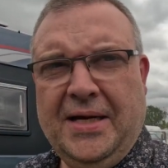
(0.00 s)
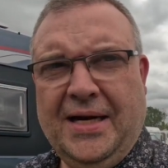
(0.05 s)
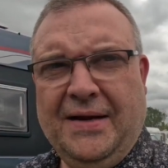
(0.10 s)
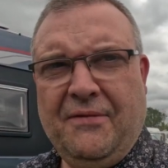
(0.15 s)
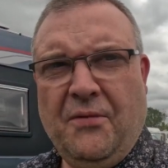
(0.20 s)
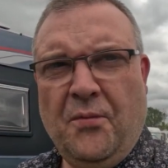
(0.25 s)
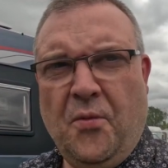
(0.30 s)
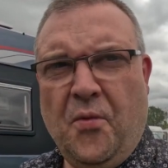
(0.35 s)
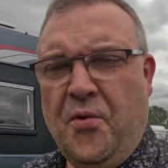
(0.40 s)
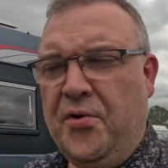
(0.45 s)
and
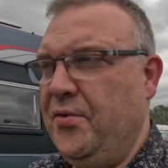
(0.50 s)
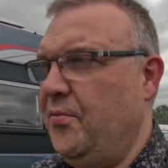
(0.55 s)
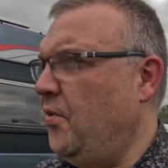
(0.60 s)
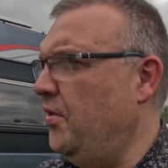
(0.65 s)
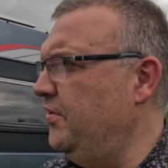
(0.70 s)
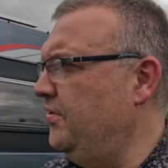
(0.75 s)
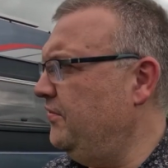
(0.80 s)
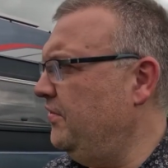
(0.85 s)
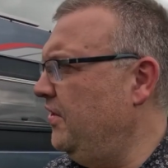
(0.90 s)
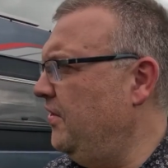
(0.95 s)
have a
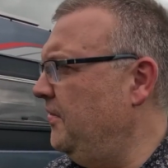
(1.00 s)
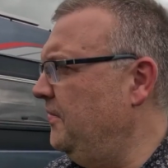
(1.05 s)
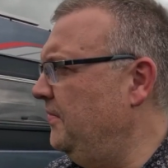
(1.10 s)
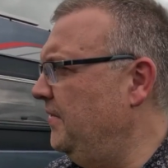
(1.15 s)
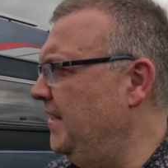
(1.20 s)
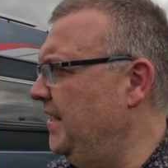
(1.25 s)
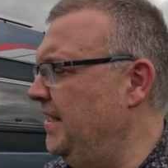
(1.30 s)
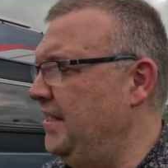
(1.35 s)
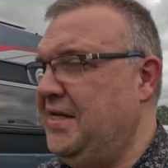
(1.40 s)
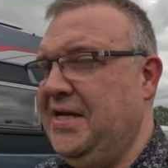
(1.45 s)
wander along
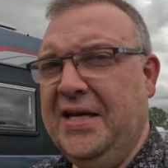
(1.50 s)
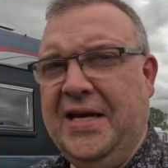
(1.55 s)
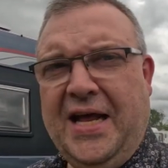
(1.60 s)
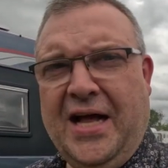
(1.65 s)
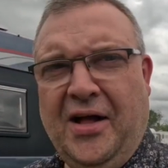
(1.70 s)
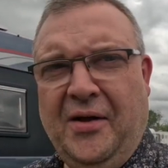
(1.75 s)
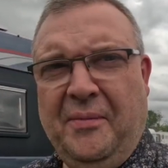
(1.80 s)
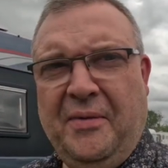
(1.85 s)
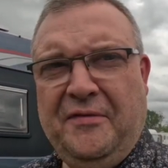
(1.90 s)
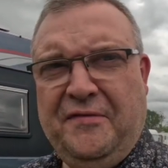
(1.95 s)
the
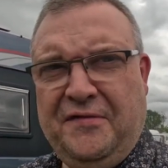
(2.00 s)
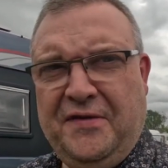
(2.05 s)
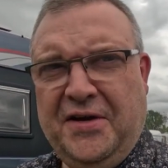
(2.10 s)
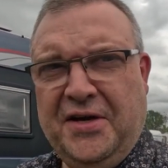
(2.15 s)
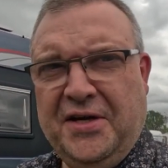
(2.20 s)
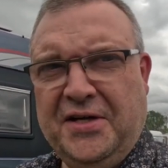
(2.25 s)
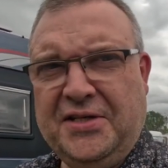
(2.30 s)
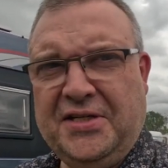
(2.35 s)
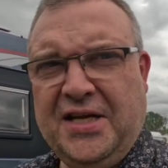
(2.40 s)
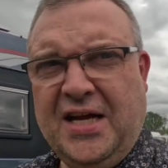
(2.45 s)
canal, but
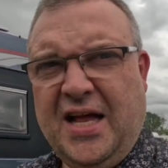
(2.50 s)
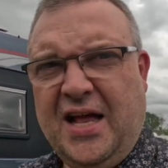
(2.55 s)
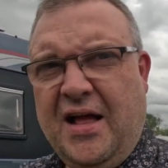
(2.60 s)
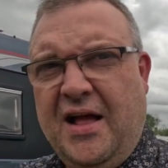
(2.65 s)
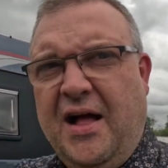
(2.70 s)
first